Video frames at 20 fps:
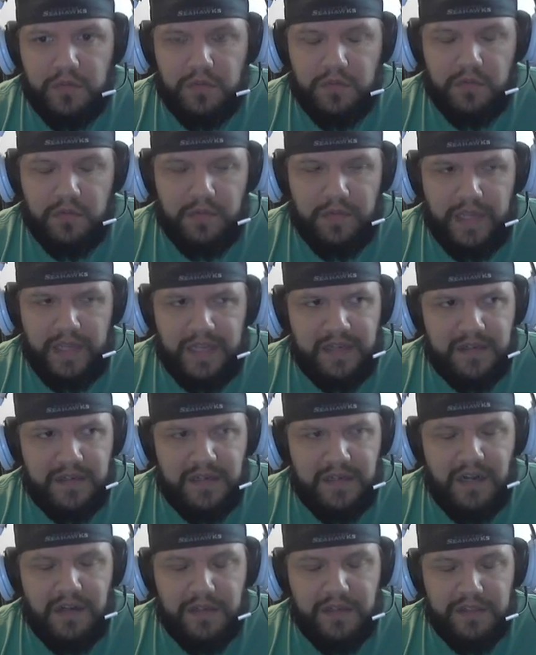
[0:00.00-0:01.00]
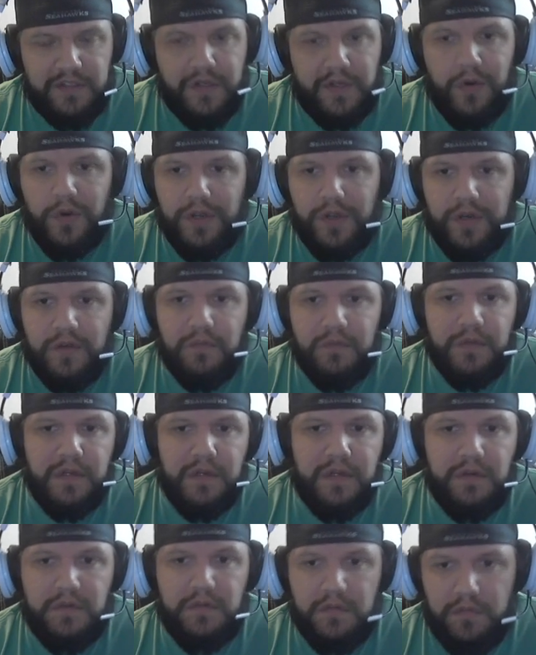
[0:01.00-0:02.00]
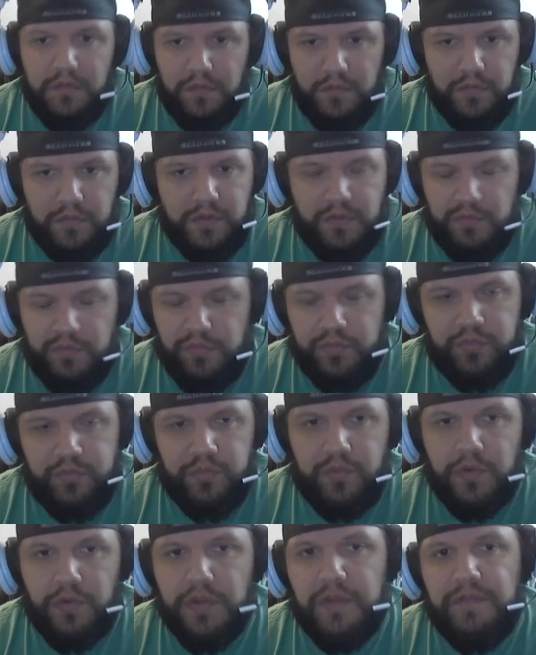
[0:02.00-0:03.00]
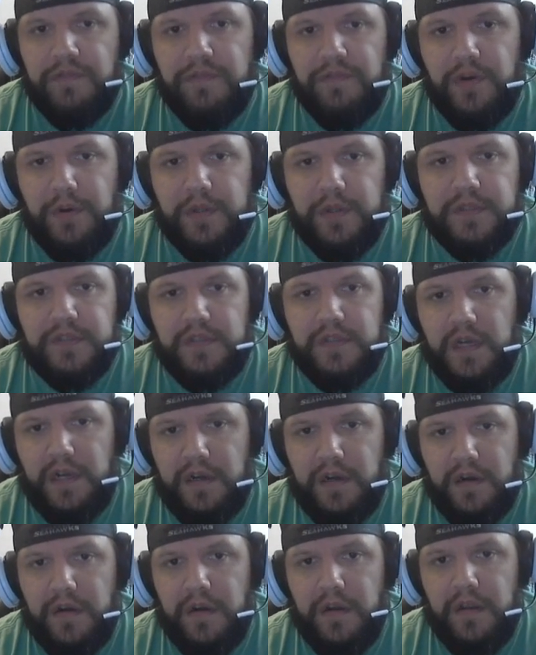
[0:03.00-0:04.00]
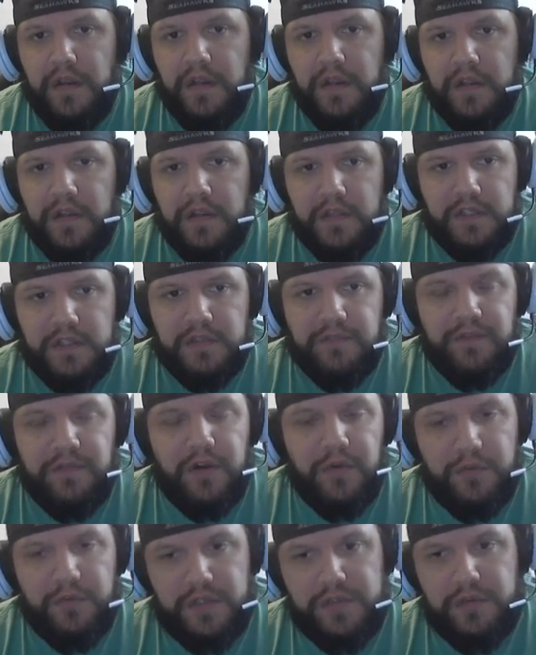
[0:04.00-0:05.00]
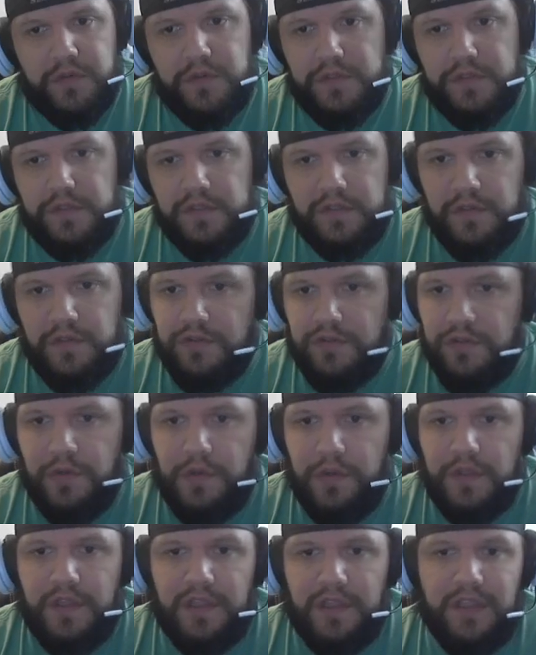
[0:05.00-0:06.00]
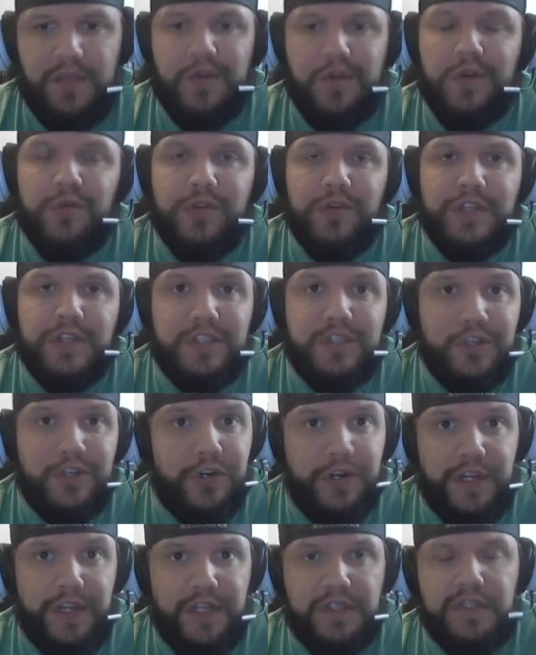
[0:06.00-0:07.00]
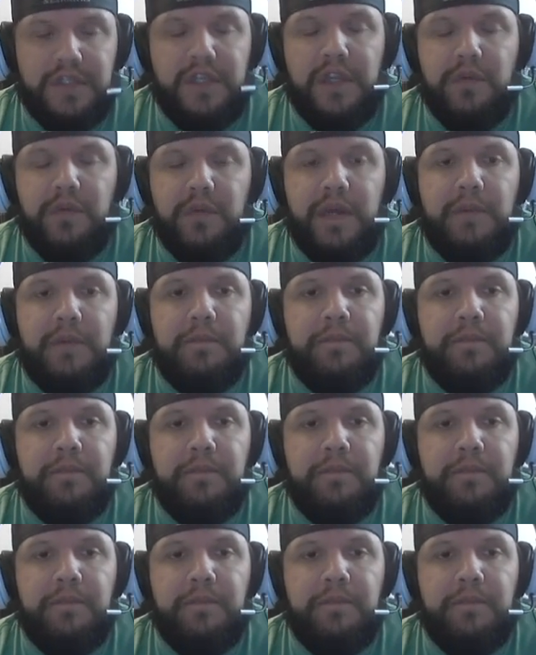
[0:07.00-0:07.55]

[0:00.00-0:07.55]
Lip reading: Or like a Dauntless token, but you really focused on Legionfall resources because those are the only thing that you can really turn in to get rep.